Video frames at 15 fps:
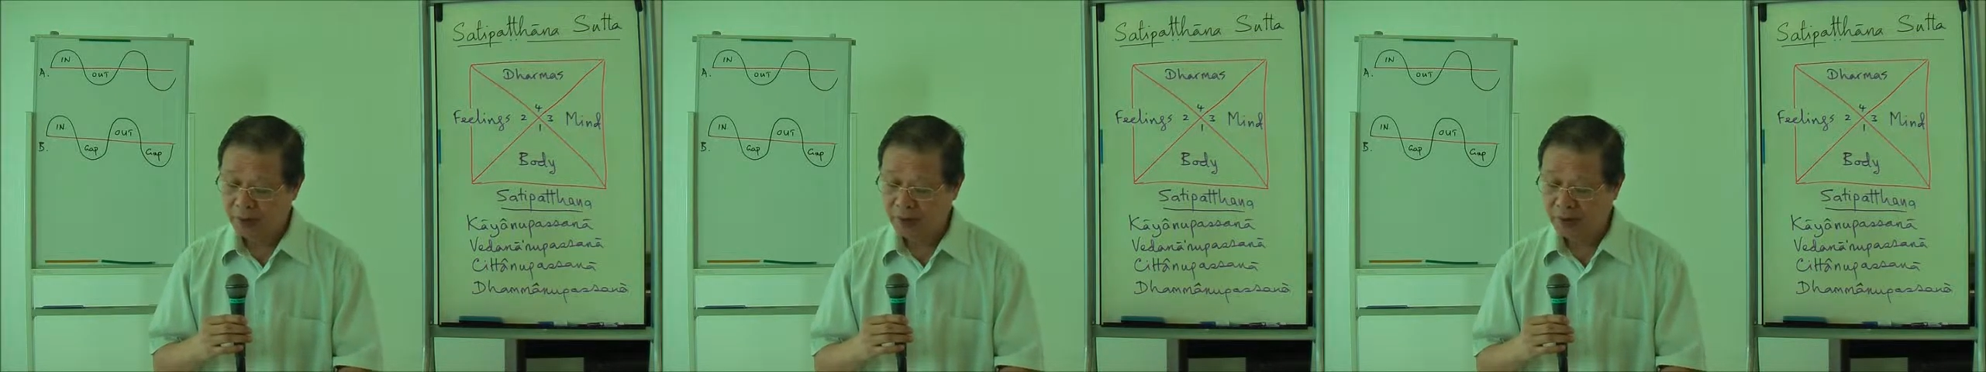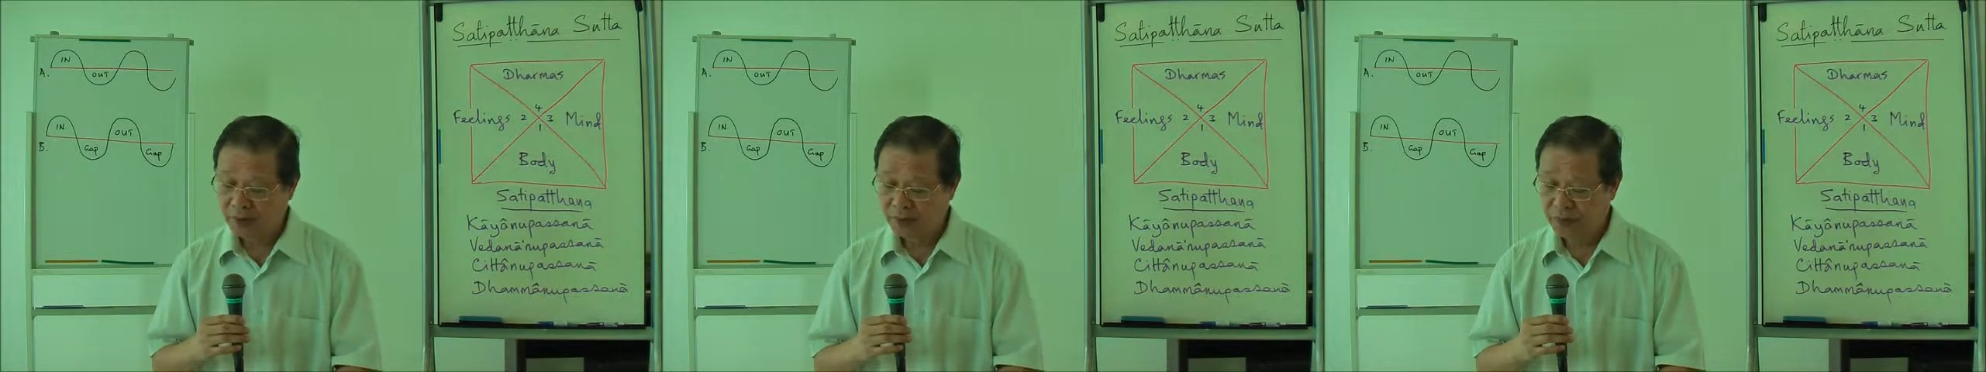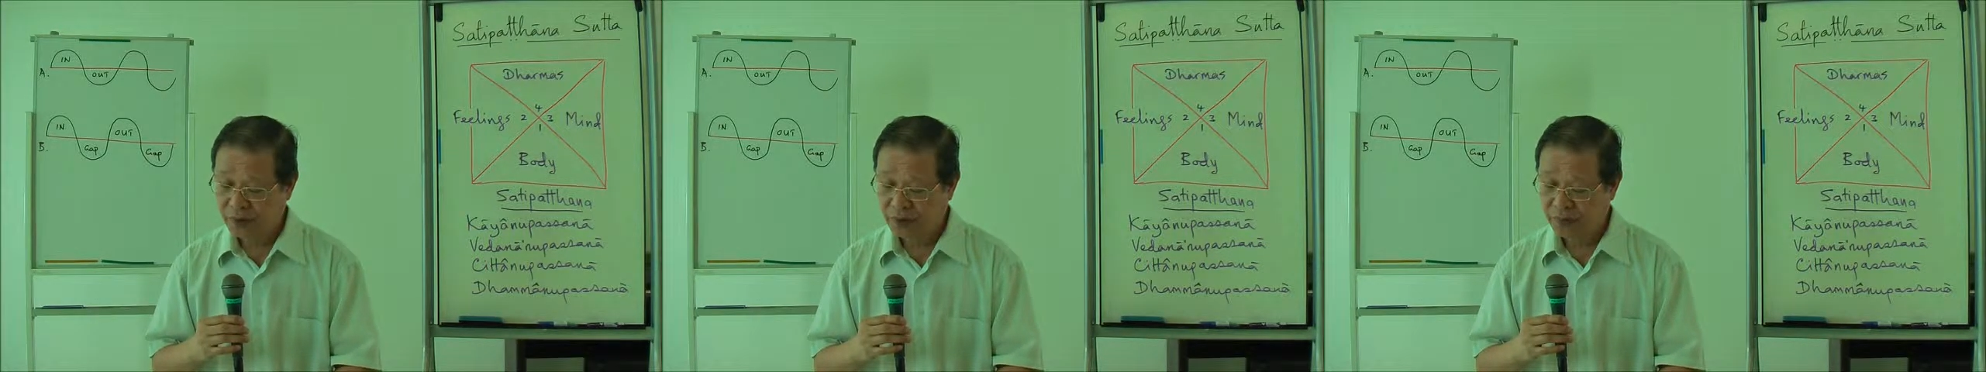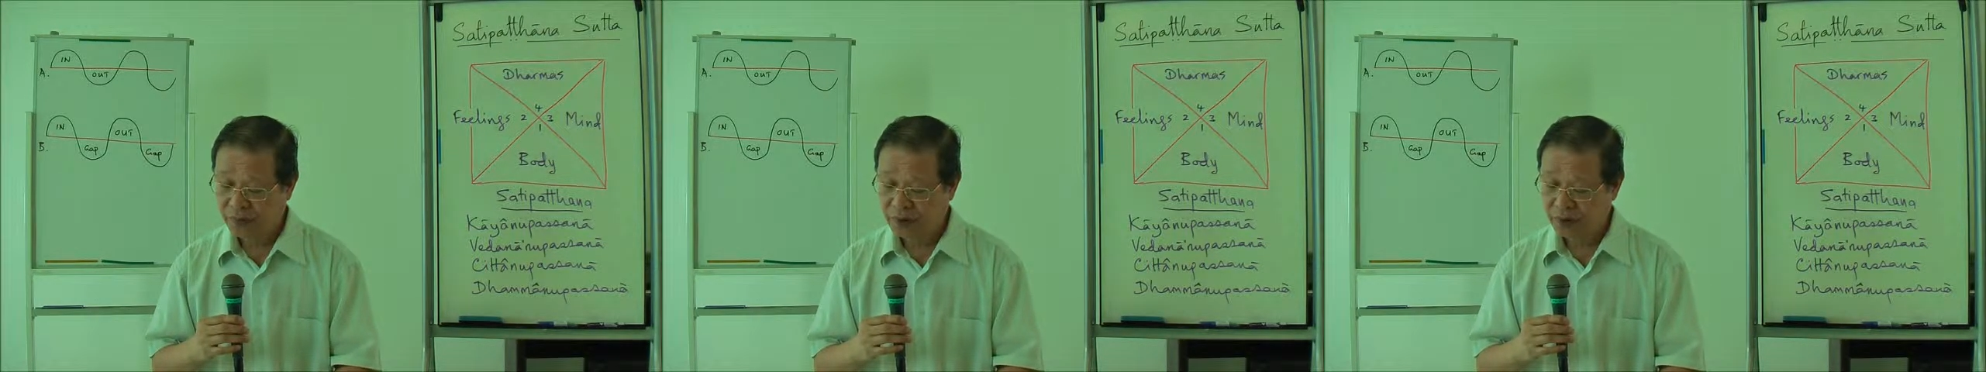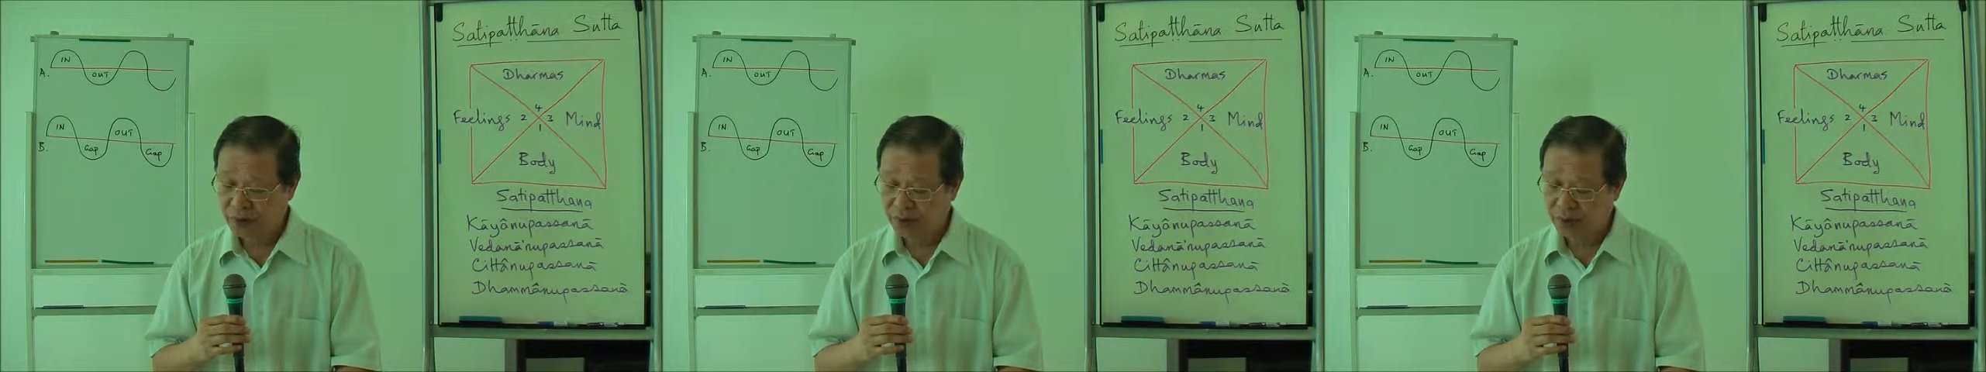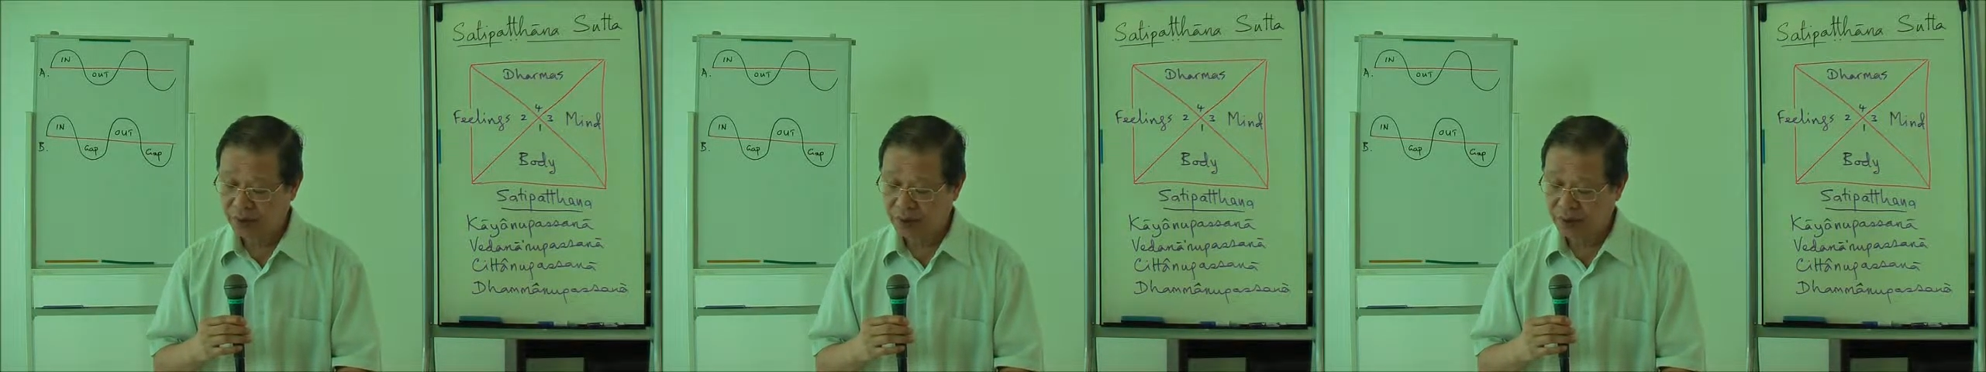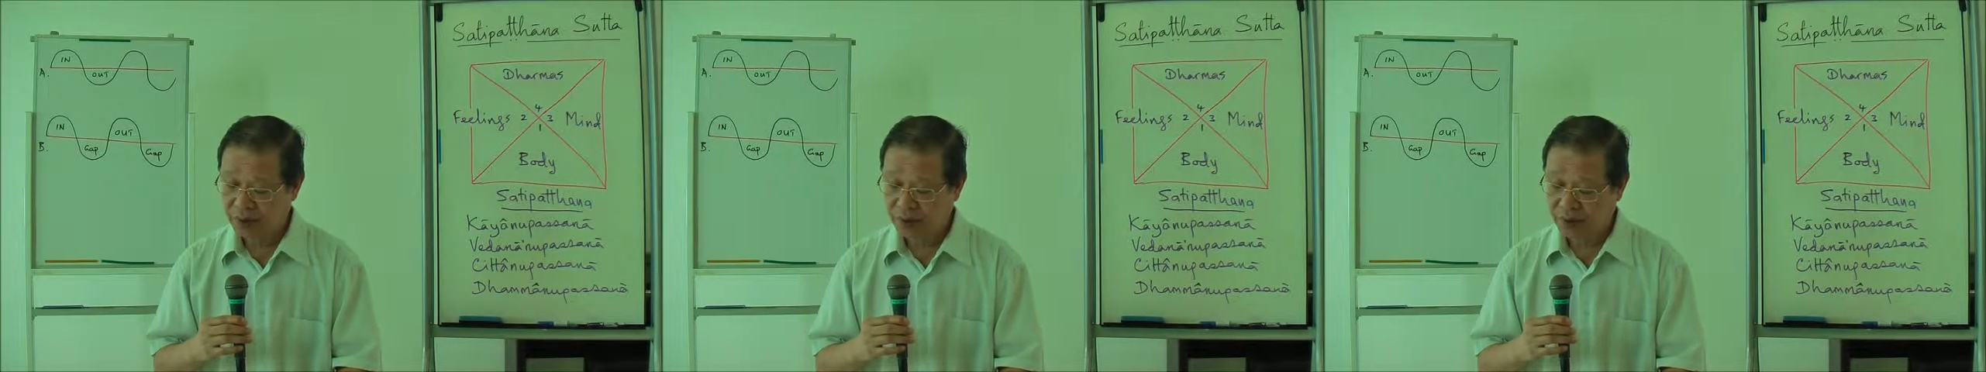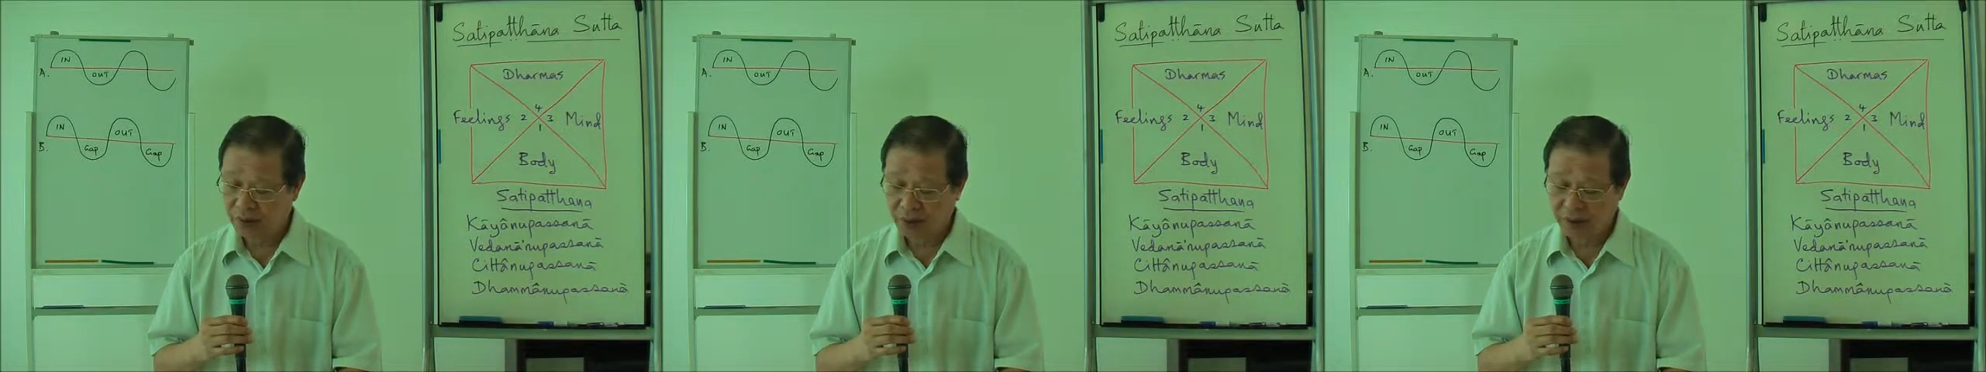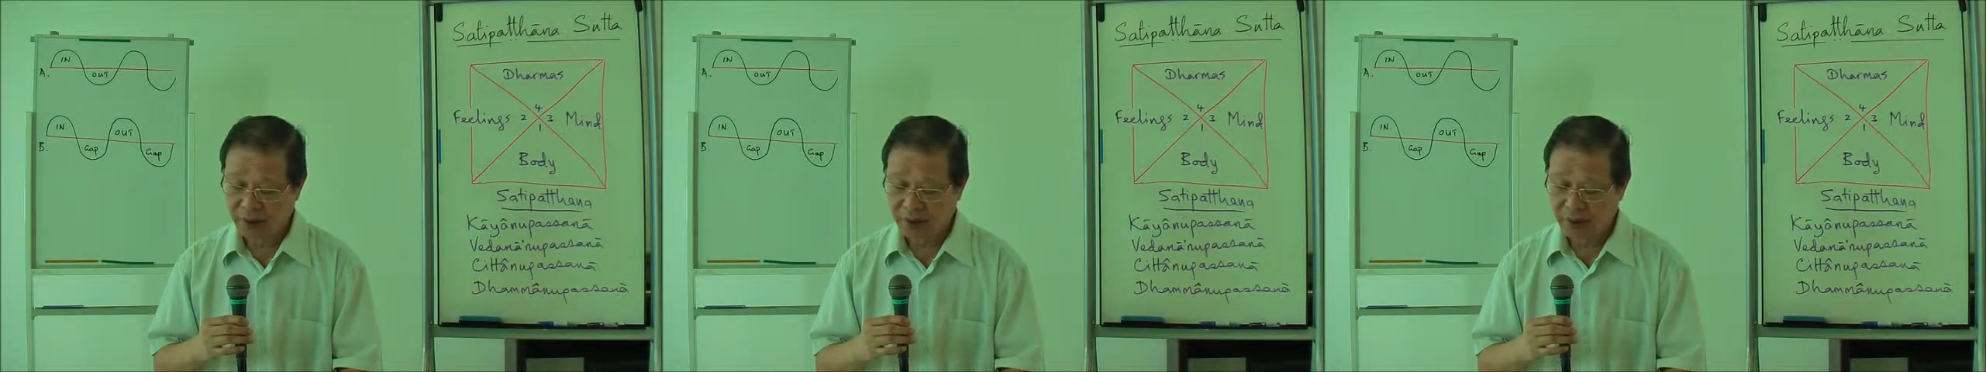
to the foot of a tree or